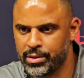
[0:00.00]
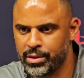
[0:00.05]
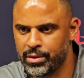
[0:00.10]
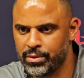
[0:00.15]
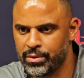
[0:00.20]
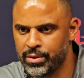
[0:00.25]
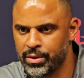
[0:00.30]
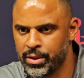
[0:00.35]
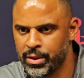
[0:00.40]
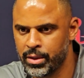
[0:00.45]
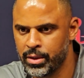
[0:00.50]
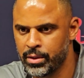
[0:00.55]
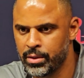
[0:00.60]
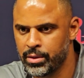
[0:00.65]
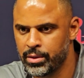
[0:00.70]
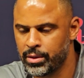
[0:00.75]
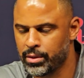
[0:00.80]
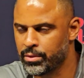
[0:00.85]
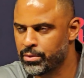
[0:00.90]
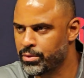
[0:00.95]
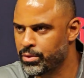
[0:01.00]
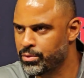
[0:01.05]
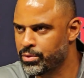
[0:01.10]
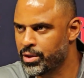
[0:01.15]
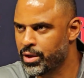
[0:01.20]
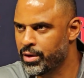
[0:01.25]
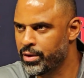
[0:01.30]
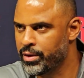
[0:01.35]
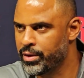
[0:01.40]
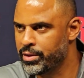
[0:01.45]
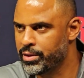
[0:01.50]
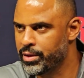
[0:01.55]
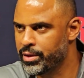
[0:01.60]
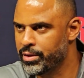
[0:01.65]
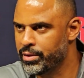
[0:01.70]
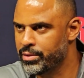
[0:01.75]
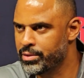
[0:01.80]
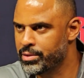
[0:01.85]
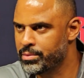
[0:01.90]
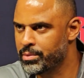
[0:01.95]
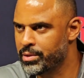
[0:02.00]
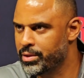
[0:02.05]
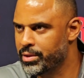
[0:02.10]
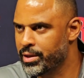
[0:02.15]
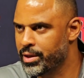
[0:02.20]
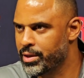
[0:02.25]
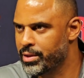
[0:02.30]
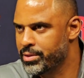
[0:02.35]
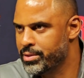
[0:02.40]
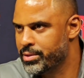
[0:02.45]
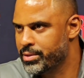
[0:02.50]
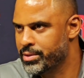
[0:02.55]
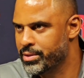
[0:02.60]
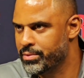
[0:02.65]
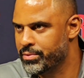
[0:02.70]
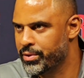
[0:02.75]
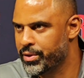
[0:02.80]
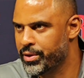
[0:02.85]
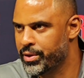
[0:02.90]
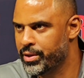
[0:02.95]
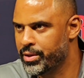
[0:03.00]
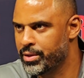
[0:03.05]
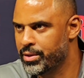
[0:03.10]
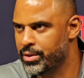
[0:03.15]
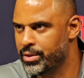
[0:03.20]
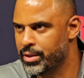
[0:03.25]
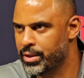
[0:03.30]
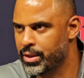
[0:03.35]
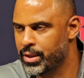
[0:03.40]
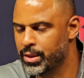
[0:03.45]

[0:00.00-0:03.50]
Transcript: So, you know, throw Tari in there and some other guys. It's a very